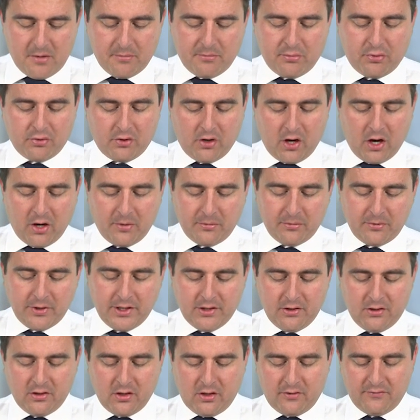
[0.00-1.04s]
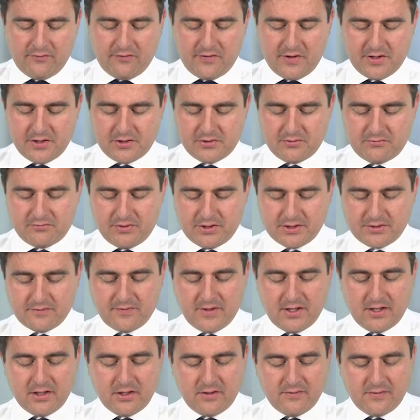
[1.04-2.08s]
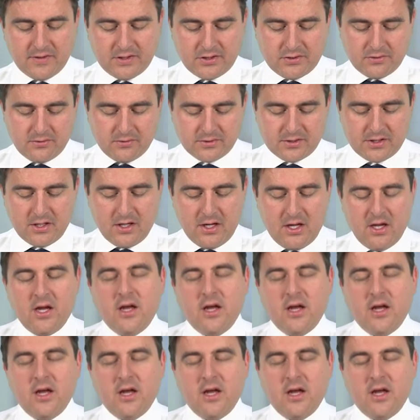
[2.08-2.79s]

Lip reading: Primary non-financial risk for individuals,